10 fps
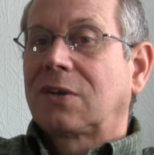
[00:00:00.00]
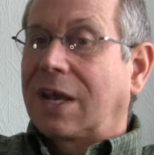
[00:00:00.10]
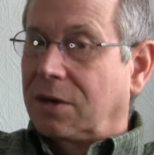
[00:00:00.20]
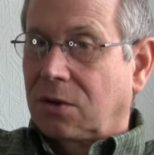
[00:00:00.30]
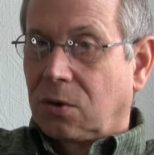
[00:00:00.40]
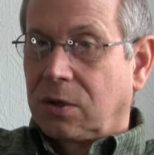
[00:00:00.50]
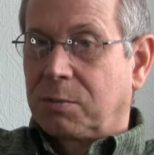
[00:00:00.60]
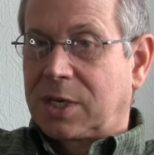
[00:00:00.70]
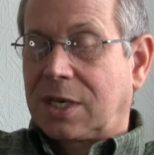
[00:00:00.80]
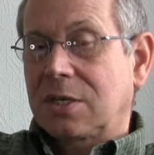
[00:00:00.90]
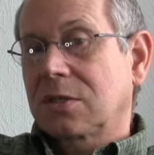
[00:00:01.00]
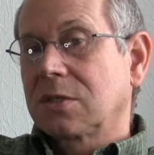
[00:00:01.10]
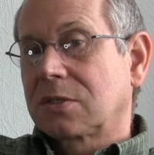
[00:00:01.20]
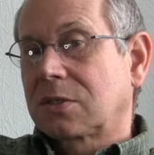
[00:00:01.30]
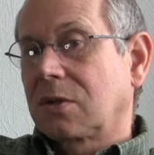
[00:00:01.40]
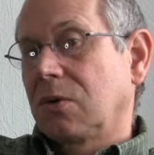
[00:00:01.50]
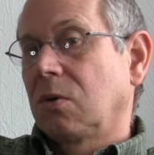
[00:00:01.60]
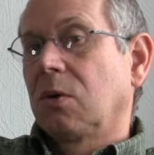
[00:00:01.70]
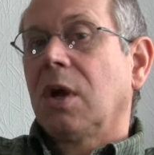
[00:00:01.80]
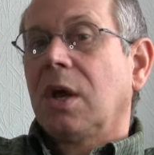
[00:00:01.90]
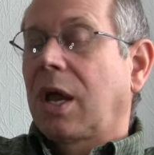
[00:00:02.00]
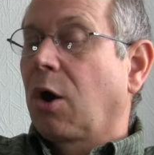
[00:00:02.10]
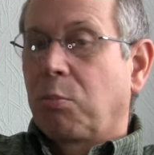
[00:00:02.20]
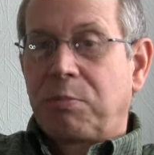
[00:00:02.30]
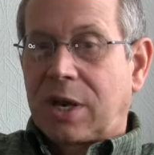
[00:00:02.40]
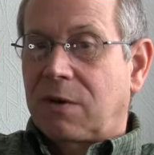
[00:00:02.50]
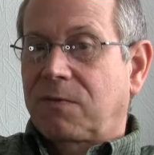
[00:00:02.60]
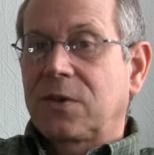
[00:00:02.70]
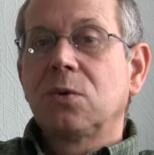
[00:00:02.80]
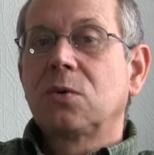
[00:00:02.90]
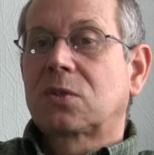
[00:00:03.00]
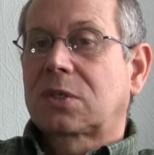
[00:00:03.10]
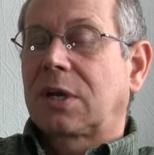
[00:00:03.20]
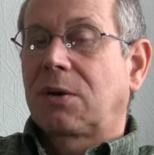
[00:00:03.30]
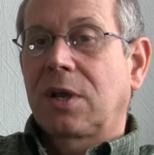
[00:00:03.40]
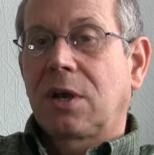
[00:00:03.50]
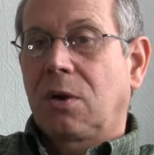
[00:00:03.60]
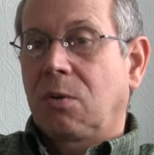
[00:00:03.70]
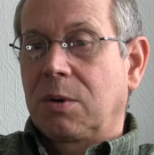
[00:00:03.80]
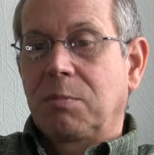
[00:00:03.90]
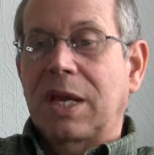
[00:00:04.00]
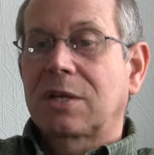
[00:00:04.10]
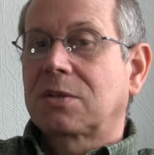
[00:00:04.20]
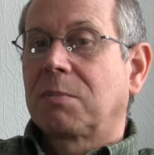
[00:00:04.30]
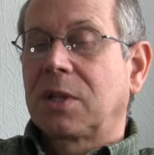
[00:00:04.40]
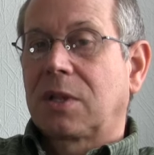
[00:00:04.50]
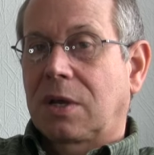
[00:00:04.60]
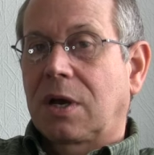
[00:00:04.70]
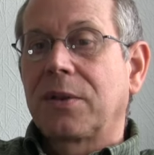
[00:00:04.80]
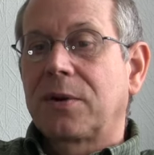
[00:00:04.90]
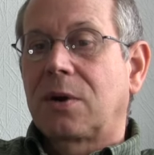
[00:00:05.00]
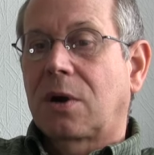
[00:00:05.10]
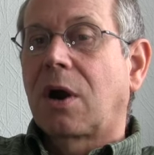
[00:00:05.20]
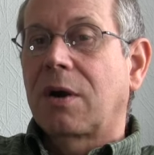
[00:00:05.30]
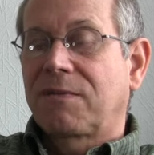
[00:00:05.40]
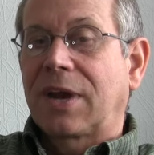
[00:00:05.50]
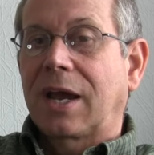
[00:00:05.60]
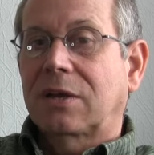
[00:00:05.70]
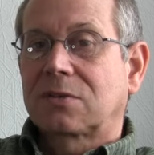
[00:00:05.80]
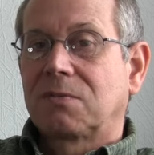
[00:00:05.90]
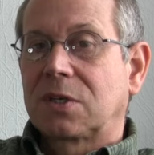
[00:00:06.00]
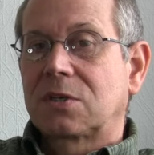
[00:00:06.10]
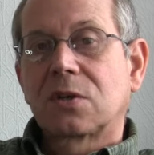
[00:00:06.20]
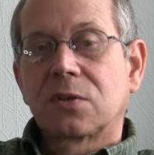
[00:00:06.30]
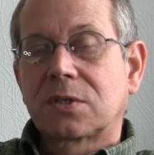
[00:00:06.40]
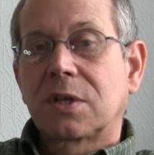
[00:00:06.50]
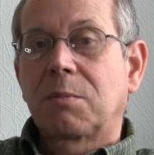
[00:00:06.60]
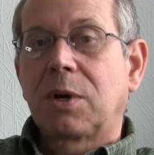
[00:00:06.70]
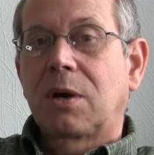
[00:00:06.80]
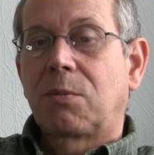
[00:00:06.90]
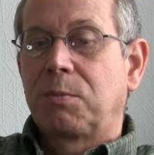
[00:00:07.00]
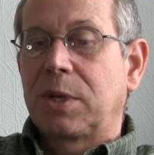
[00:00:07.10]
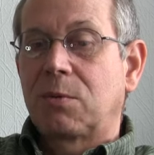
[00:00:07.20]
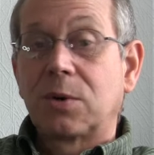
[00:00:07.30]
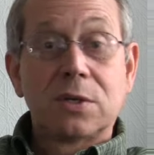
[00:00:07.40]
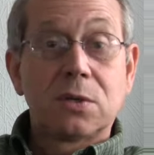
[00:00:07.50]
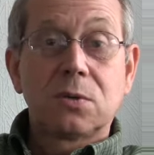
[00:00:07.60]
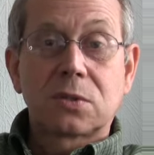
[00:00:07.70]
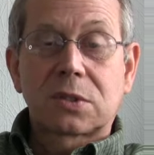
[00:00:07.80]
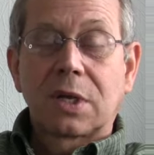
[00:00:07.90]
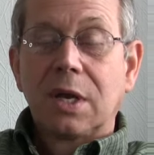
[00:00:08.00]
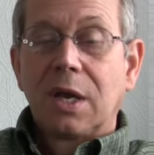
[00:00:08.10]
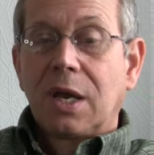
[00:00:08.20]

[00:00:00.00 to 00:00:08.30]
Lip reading: technical limitations to help better fuse stereo and make some of the other artifacts of digital cinema be reduced.